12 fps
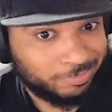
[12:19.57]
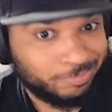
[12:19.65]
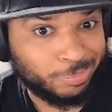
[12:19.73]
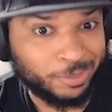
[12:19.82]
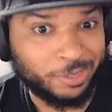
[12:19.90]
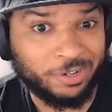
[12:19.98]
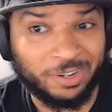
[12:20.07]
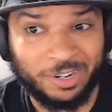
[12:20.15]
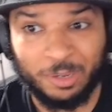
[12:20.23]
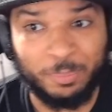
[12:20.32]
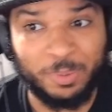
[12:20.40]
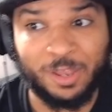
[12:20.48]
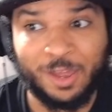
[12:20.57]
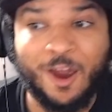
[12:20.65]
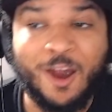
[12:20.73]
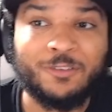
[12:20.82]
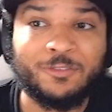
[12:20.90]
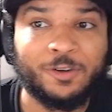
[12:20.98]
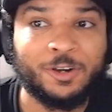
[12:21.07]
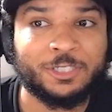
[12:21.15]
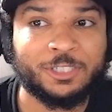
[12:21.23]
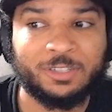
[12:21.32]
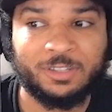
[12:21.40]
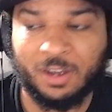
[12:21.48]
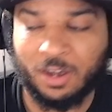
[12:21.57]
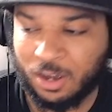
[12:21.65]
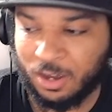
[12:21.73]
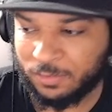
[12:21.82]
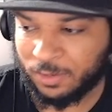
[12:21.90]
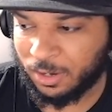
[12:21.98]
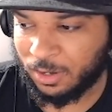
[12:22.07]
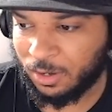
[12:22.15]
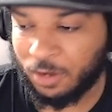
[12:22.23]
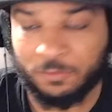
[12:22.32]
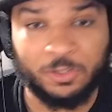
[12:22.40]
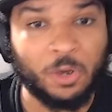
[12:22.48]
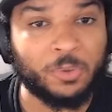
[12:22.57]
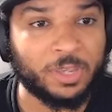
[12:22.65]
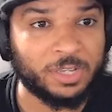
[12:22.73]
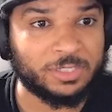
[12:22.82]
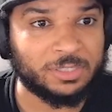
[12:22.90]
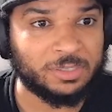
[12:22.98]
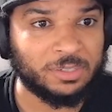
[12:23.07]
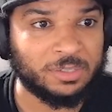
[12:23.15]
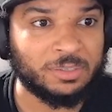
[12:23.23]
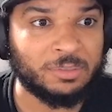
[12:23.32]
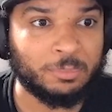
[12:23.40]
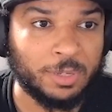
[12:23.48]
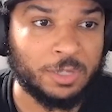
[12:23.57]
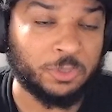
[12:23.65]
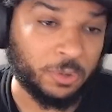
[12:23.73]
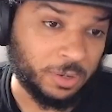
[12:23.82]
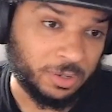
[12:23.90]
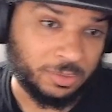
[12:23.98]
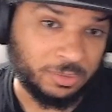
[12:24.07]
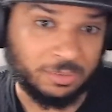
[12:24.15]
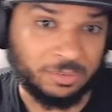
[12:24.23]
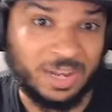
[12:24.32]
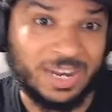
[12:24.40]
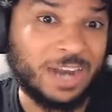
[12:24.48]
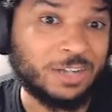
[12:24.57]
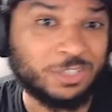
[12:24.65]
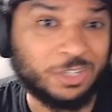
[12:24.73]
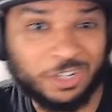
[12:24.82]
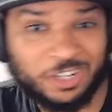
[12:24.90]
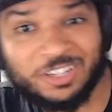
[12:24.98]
pretty good. He'll be like our version of Jokic, but shorter, and that is good.